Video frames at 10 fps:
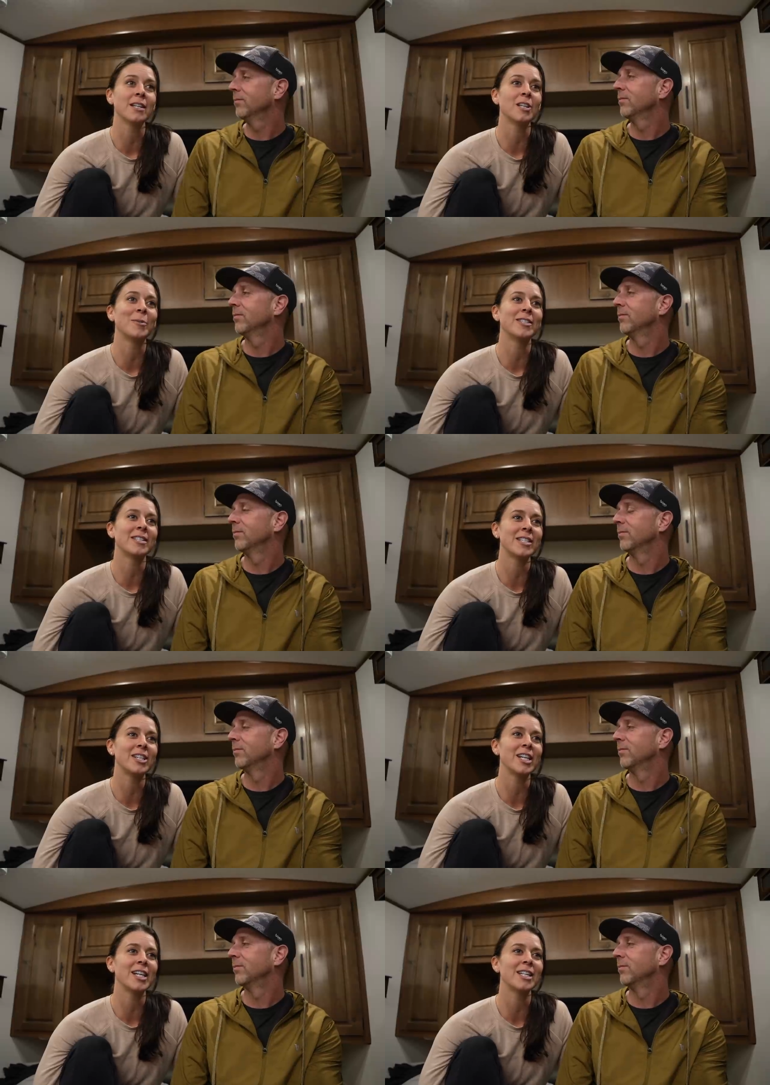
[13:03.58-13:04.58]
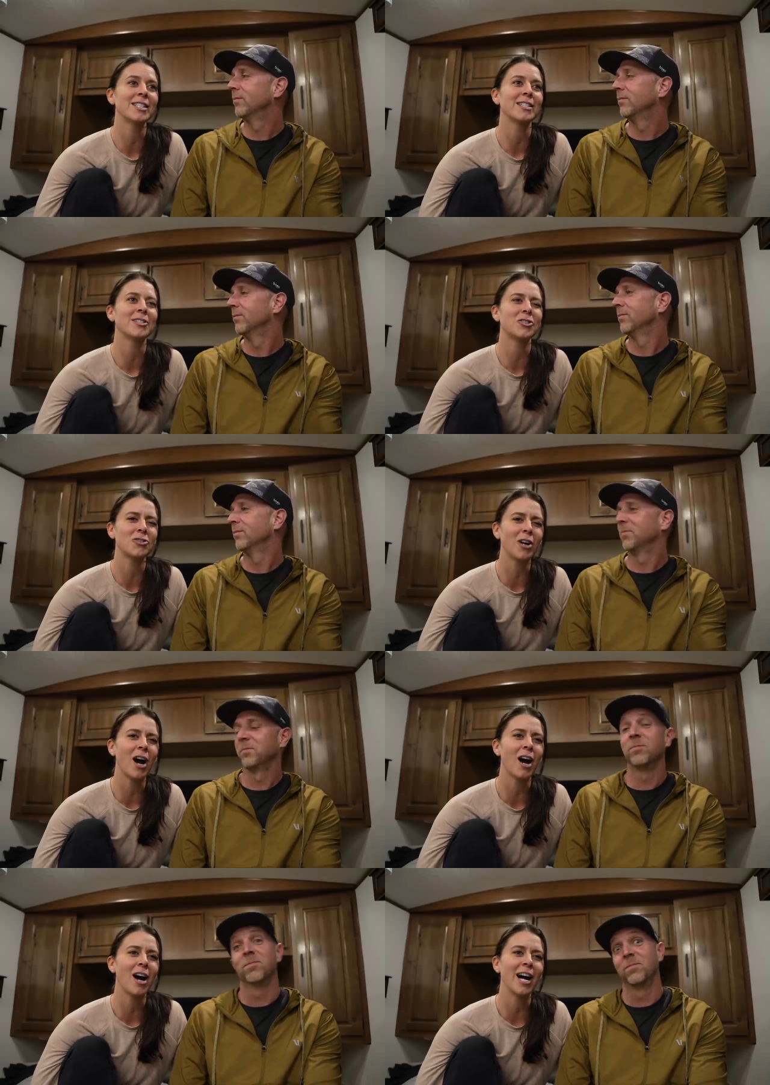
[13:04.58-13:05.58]
Speaker 1: a little bit serious, it's
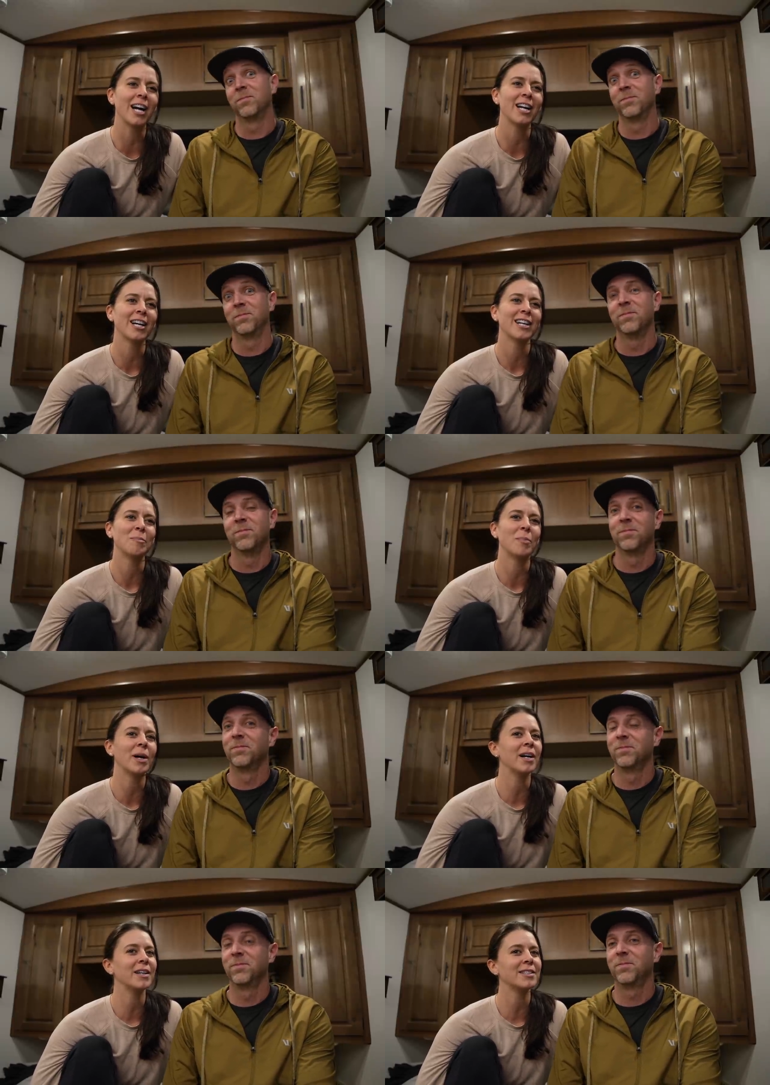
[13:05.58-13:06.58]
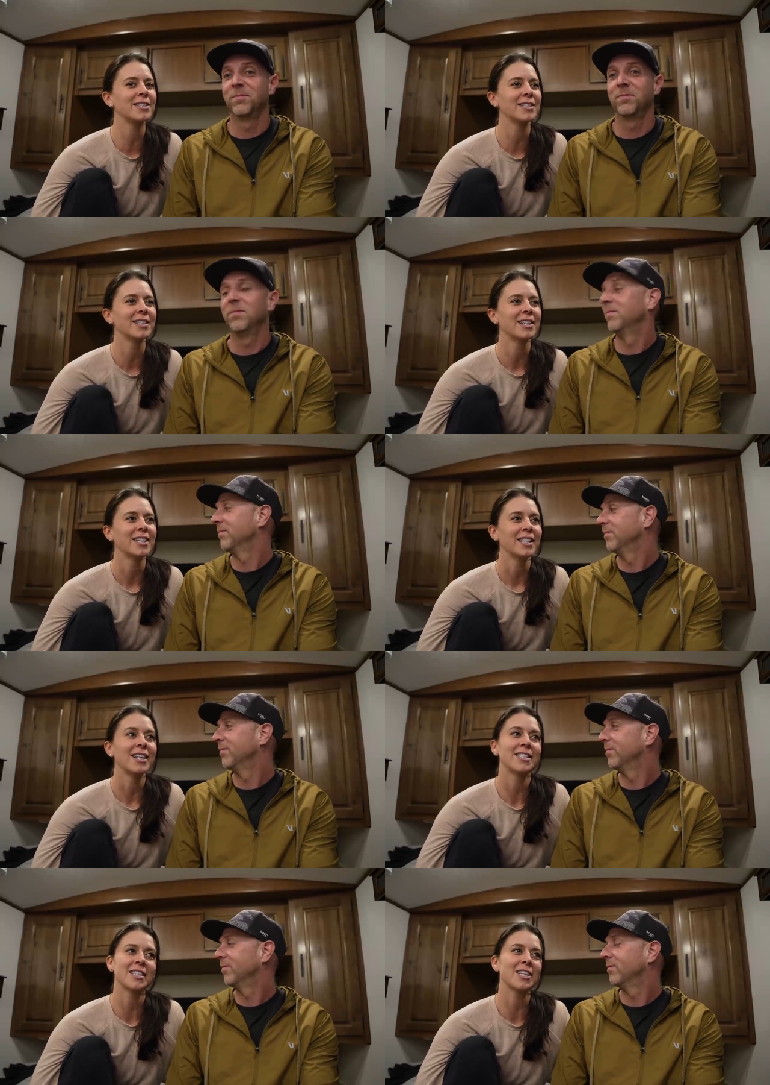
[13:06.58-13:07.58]
strong, but
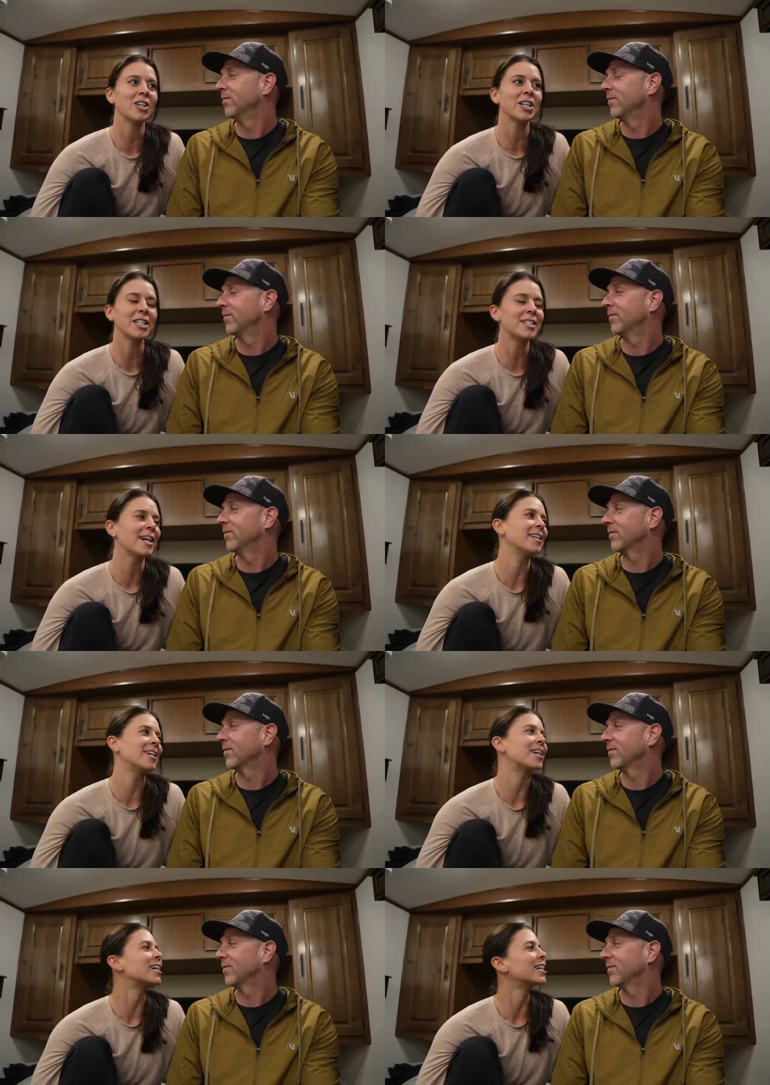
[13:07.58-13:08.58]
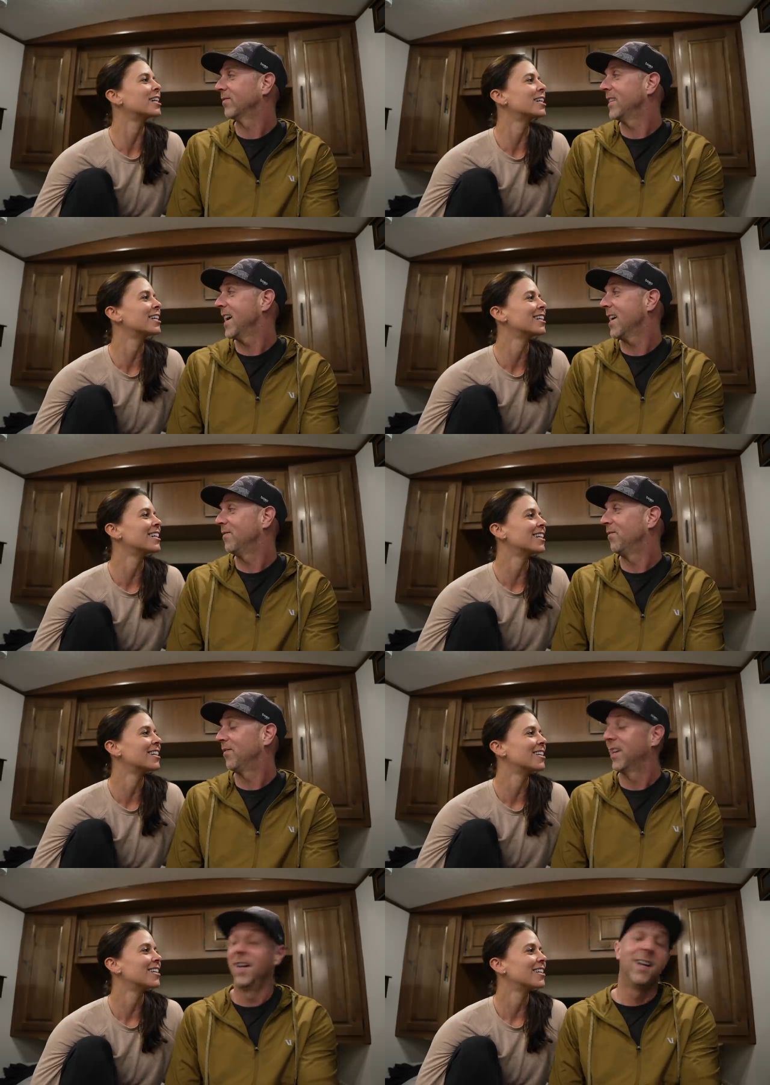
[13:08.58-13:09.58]
it's a good contender.
Speaker 2: Yeah.
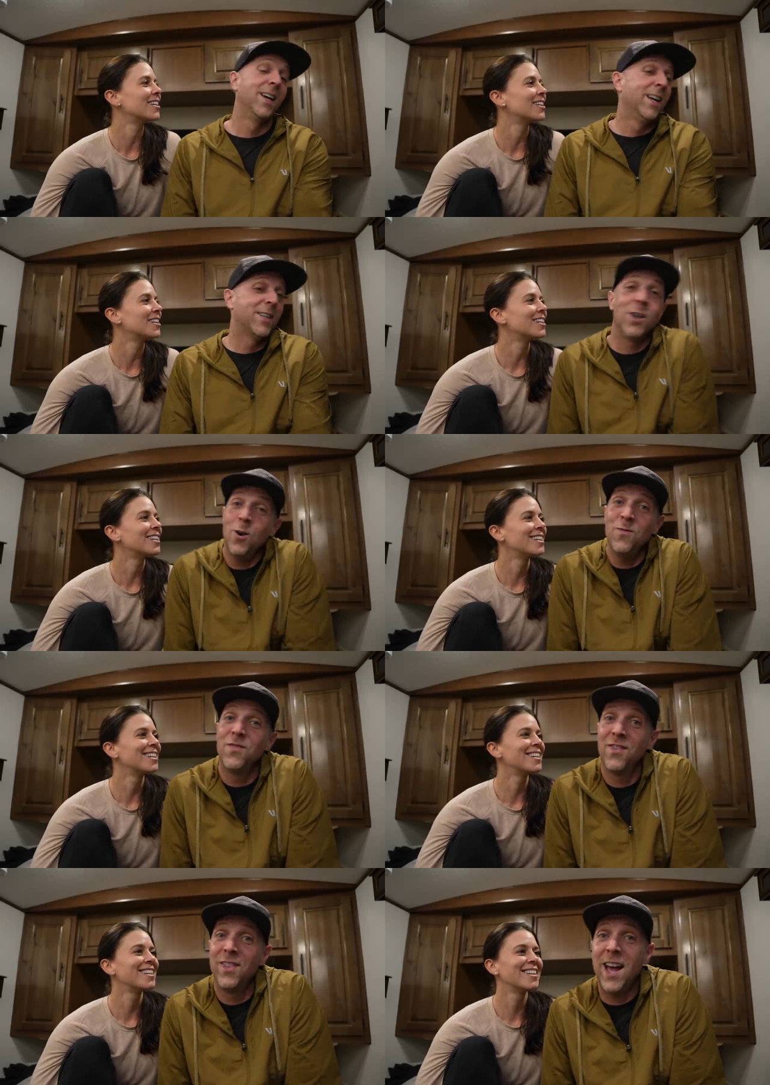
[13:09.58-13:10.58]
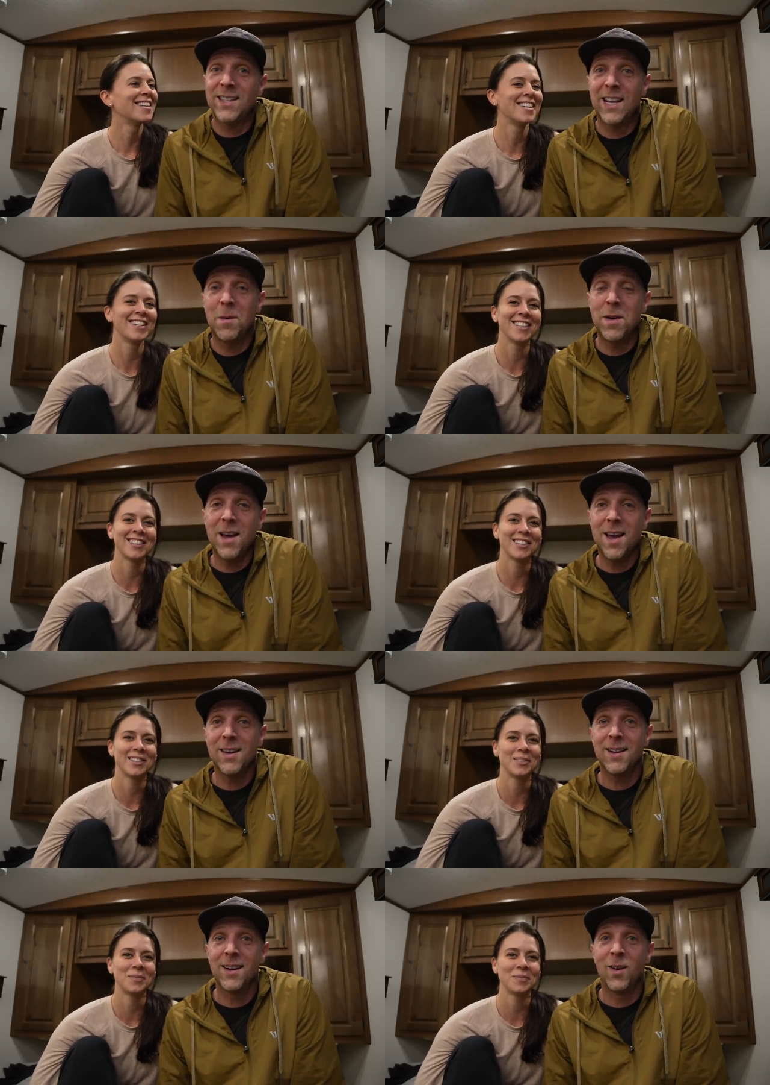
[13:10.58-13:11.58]
So, that's going to be
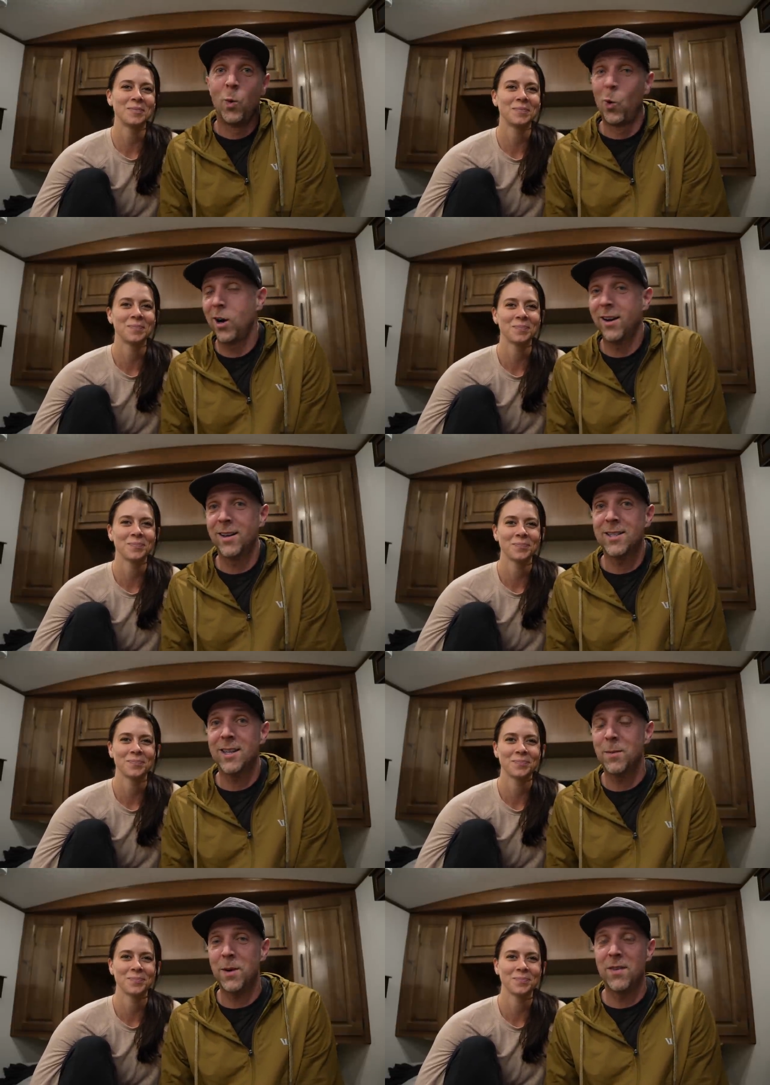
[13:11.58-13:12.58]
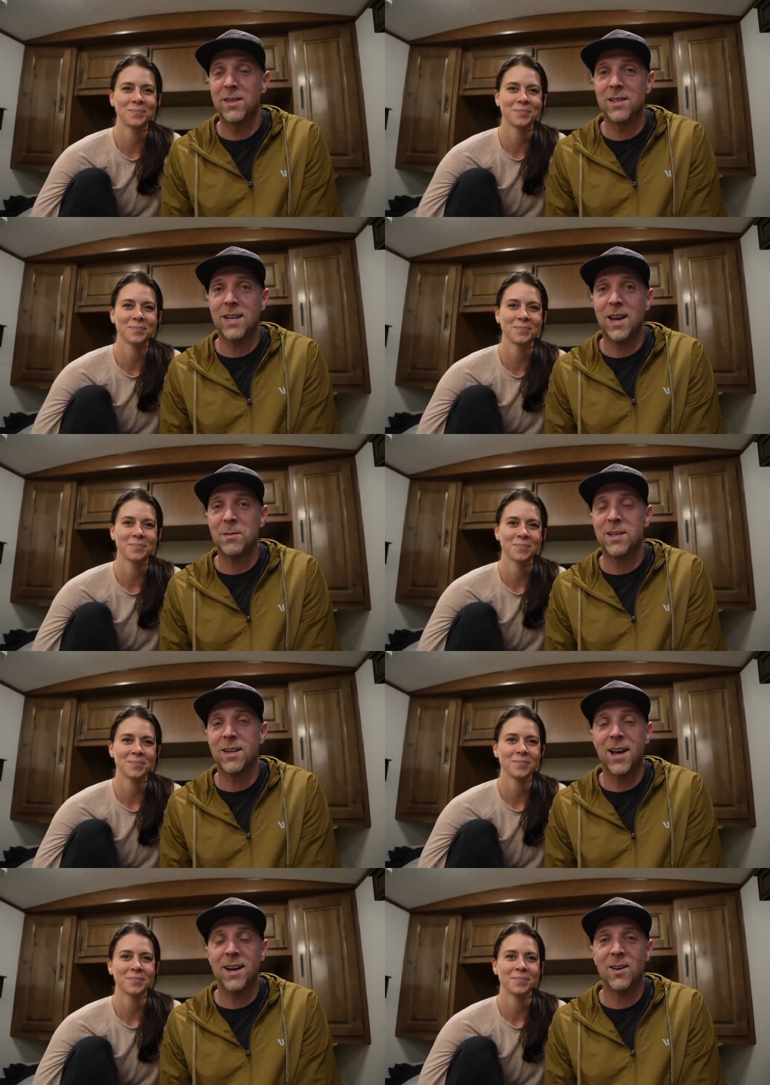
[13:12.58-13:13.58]
it we're gonna sleep on these names
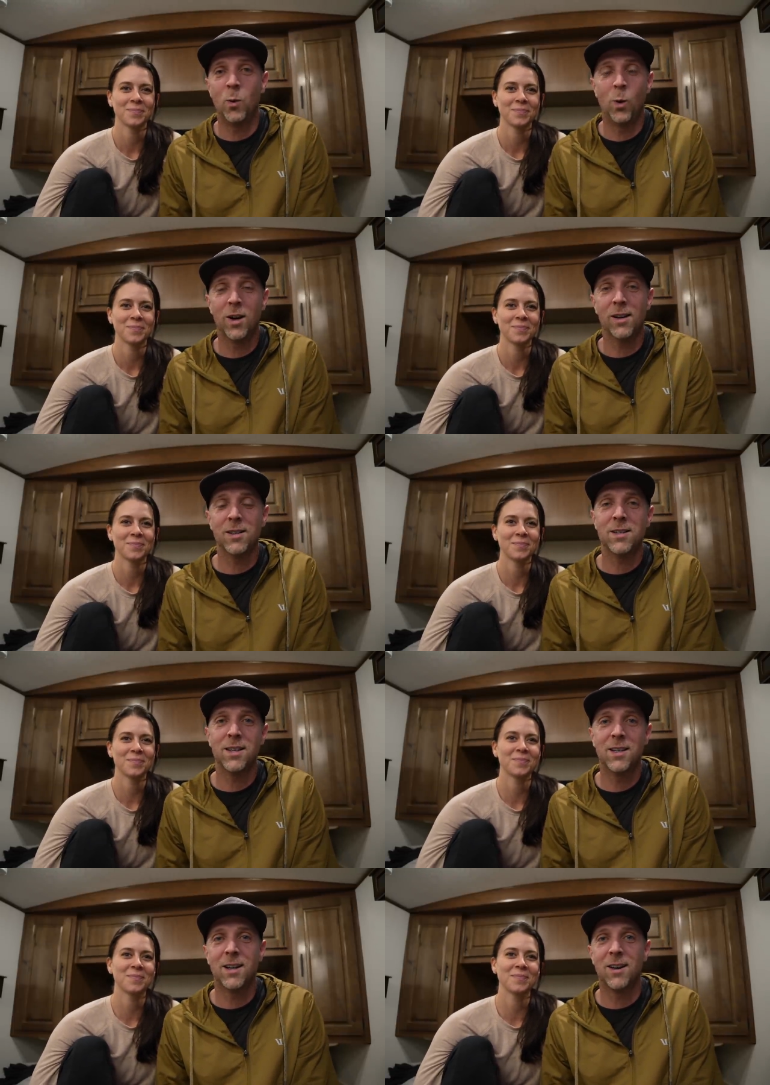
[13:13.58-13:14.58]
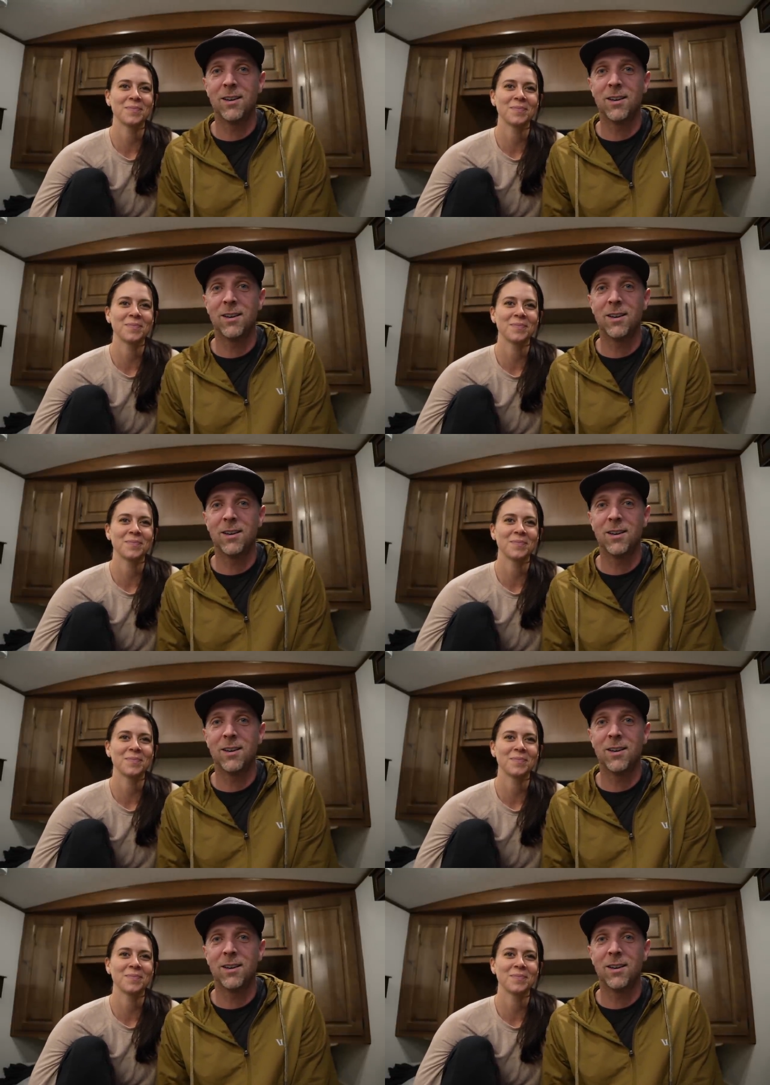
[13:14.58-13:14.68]
tonight. We're gonna see our